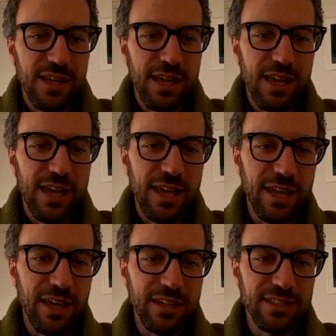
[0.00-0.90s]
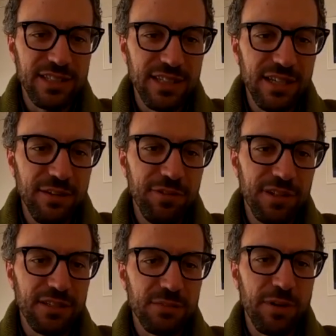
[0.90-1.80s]
a
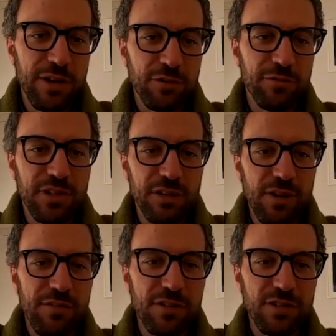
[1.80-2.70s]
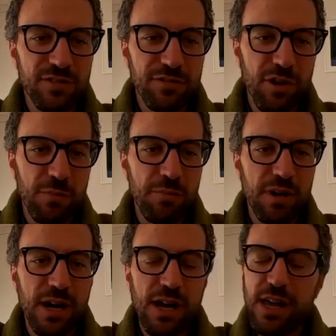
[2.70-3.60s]
significant part of their revenues from
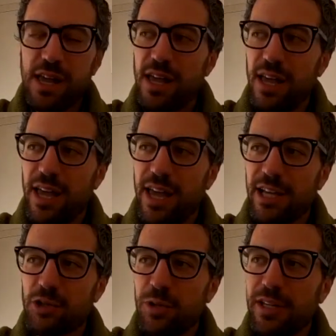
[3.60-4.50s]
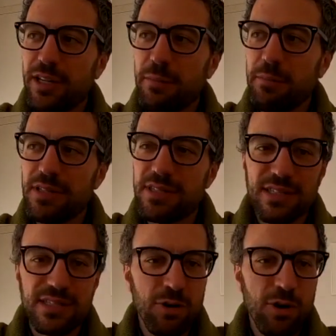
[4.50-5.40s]
actually business
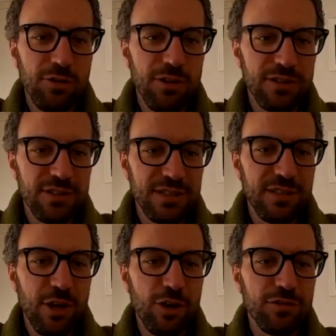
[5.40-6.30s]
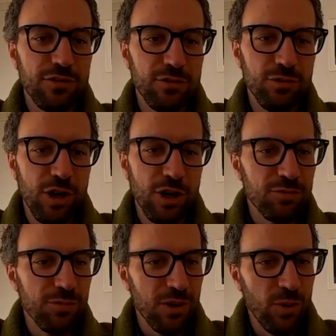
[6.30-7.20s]
models that do not
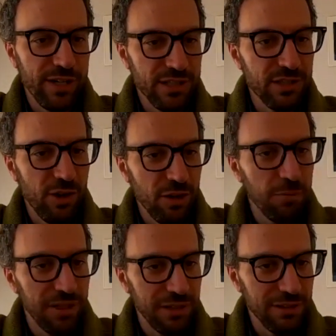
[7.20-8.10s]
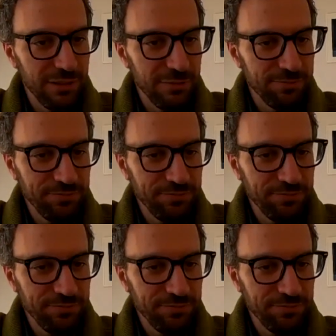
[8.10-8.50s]
require stock building,